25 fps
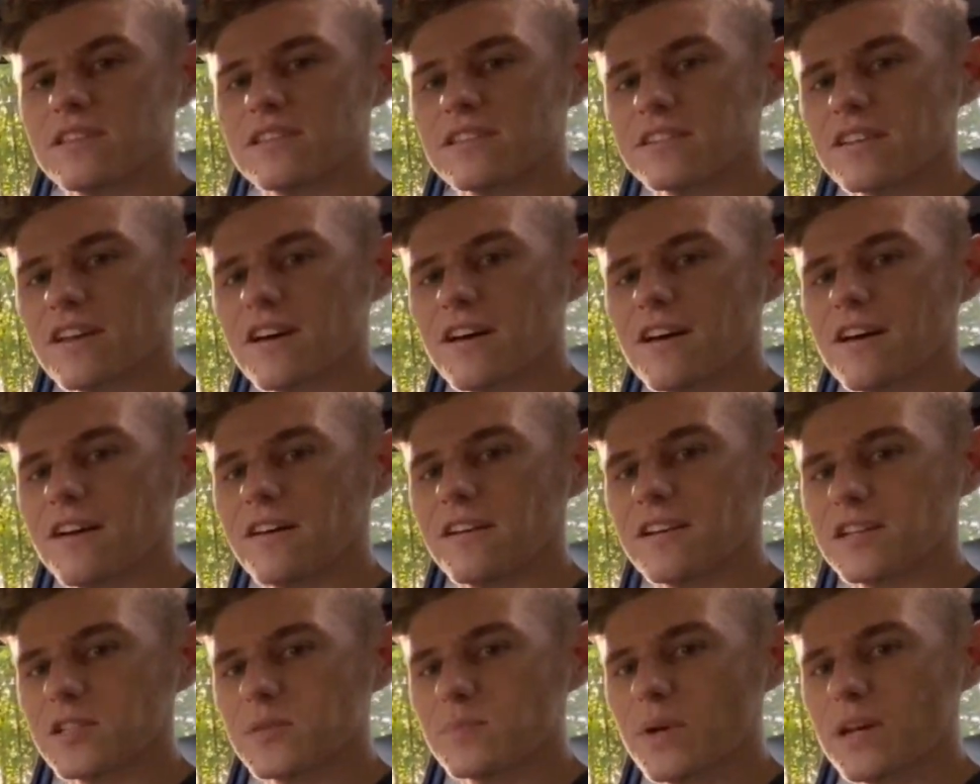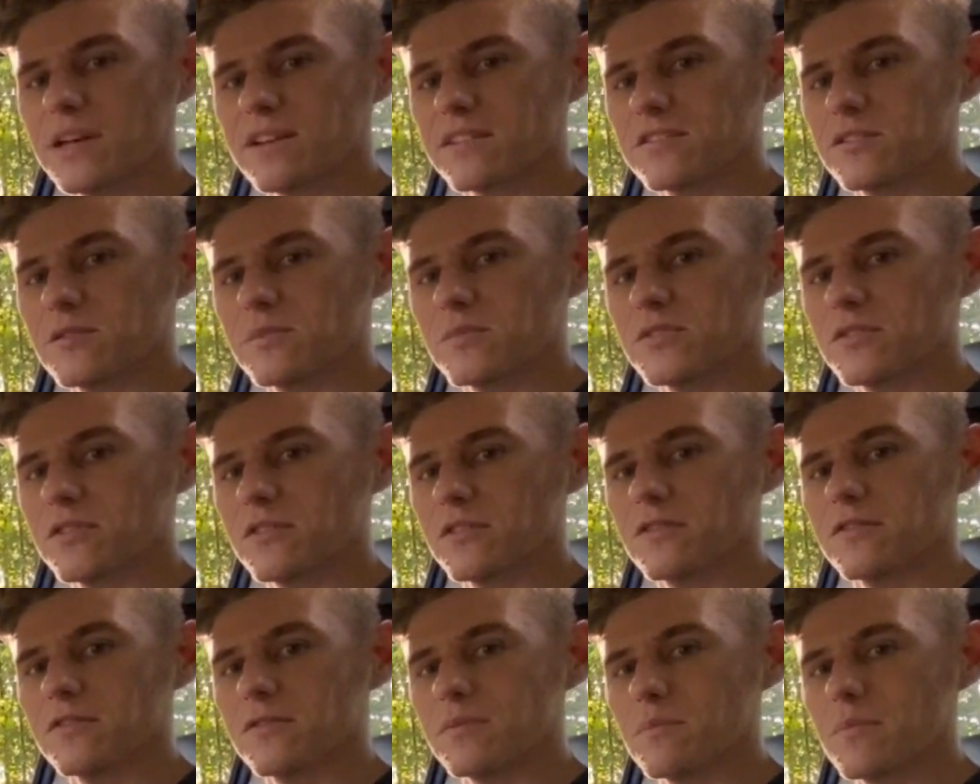this car and expect some
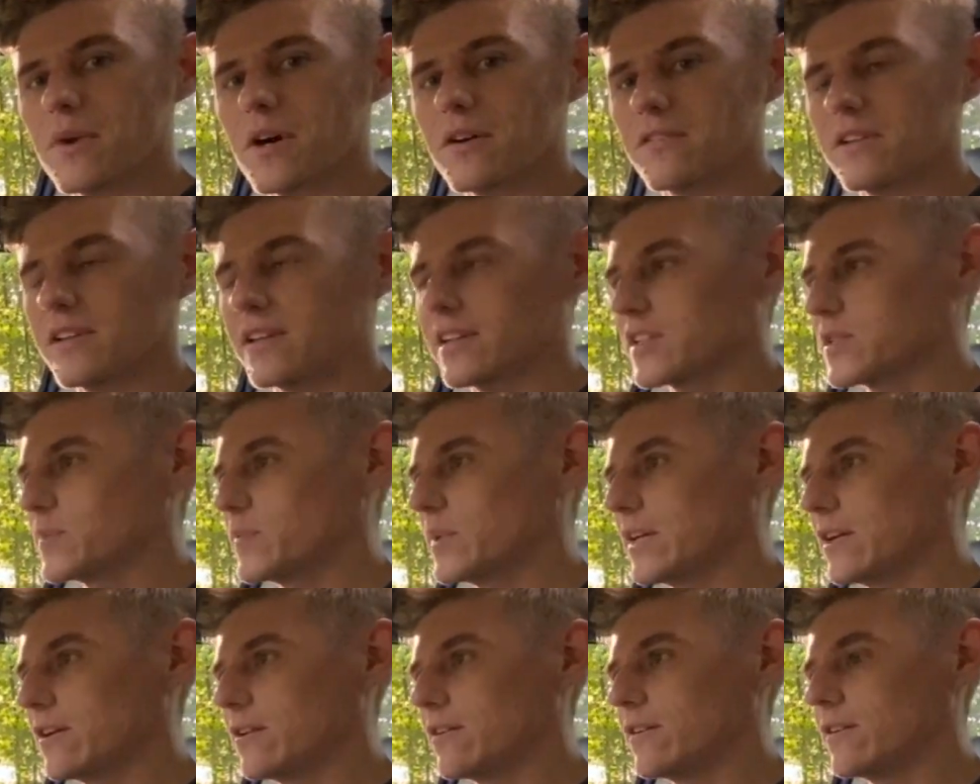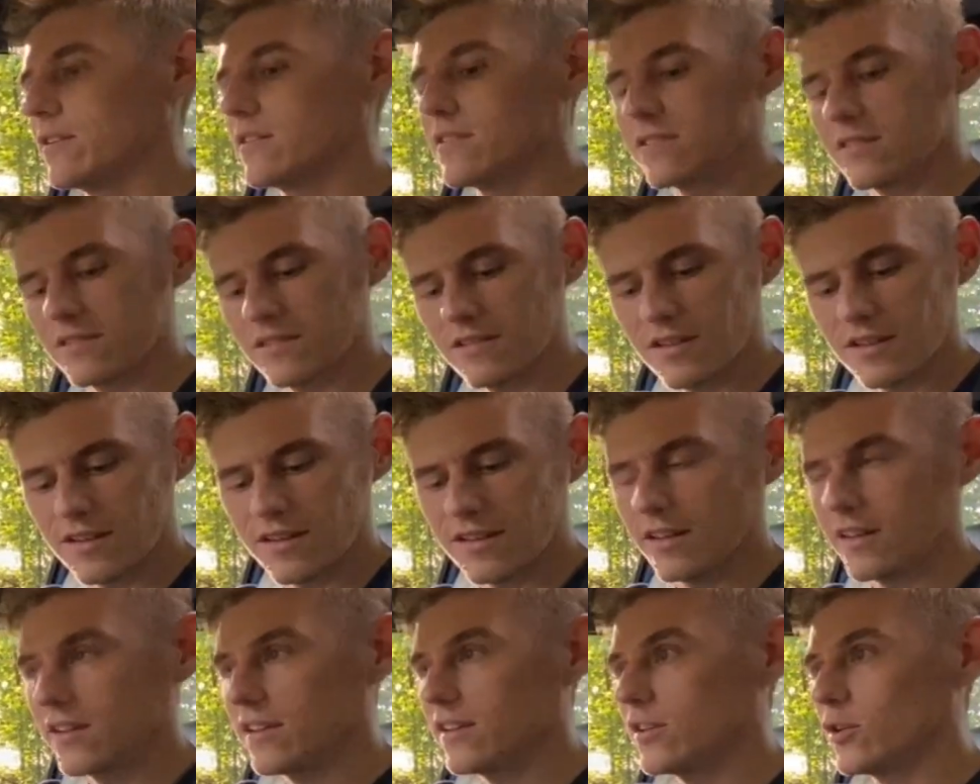sort of modern experience,
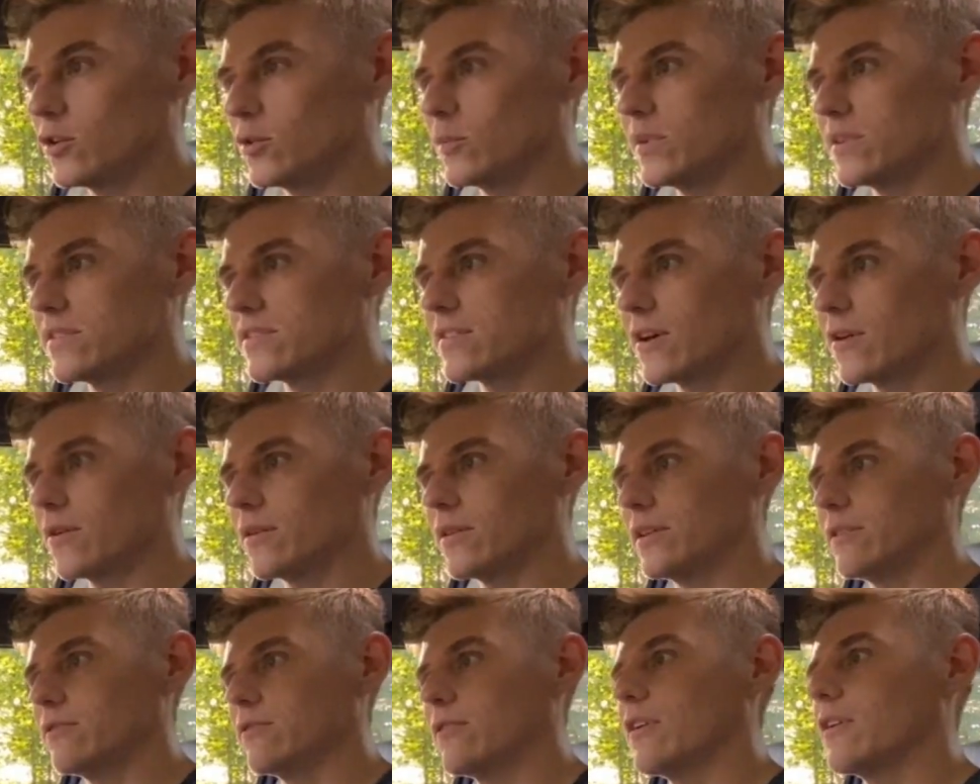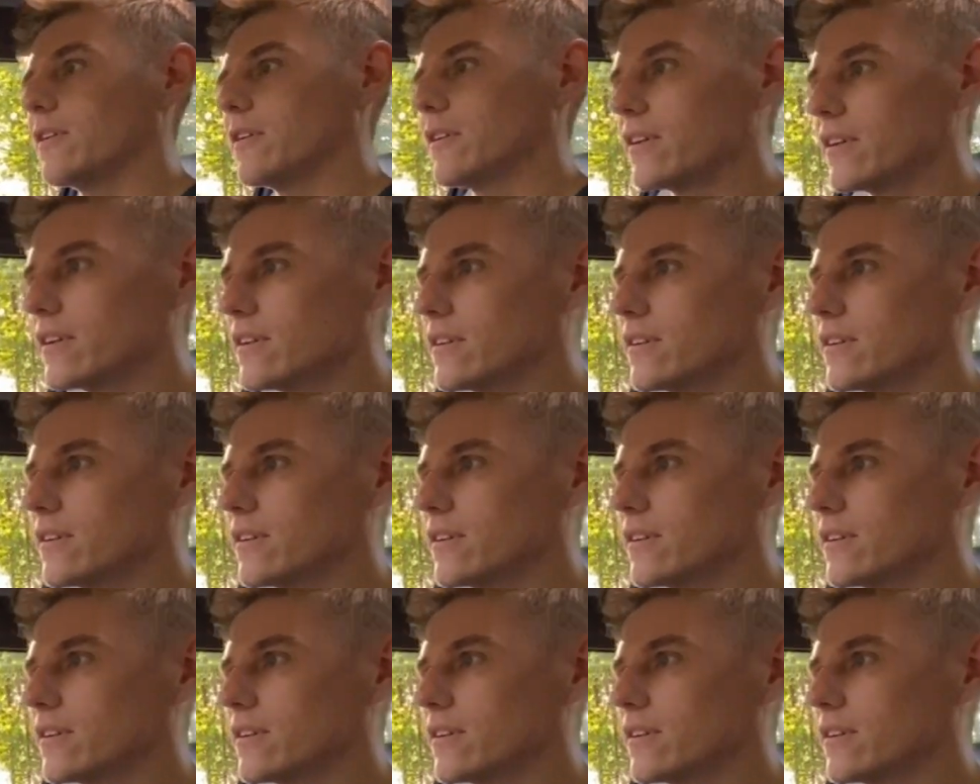you'll be totally wrong.